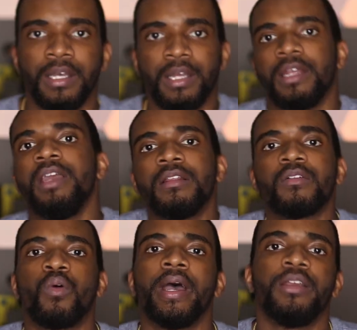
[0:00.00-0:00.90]
And
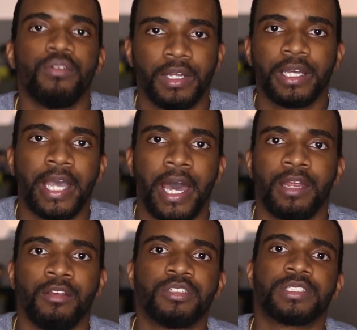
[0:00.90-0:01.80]
either way you look at
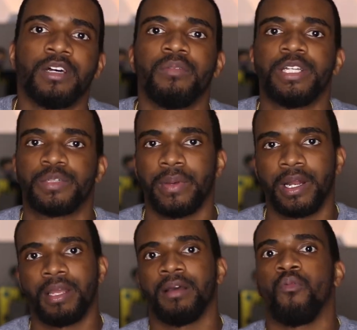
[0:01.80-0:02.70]
it, you'll still be
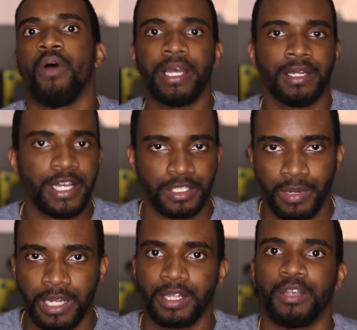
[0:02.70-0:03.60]
spending way less
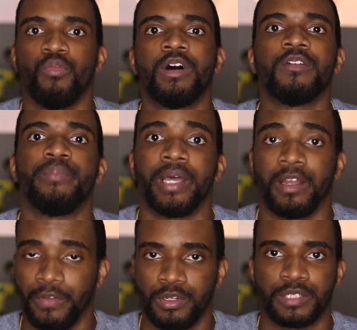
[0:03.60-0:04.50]
money than you would have been
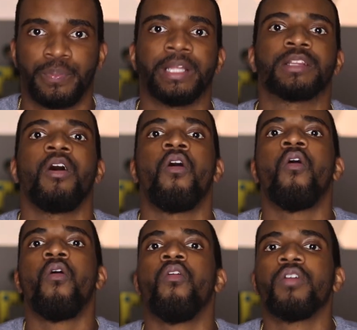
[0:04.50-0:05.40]
if you just spent the
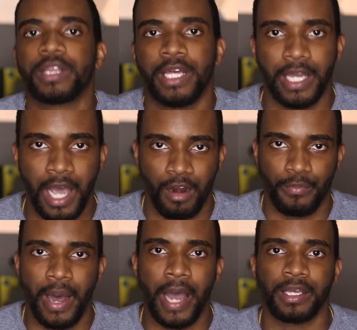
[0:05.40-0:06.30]
whole thing out
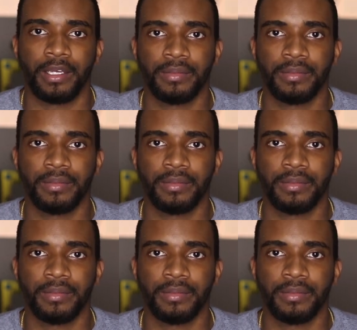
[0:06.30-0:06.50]
of pocket.